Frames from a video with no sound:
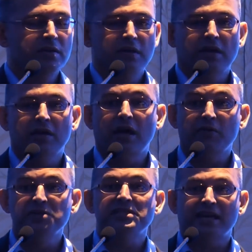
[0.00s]

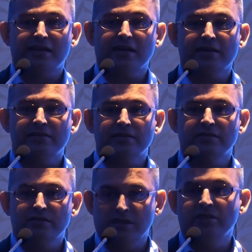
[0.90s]
our satellites,
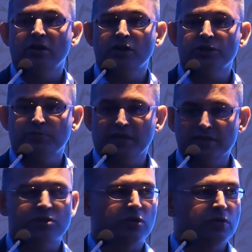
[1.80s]
launched by
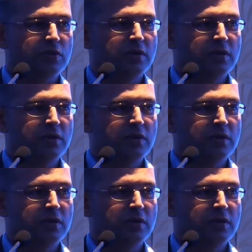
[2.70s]
ISRO,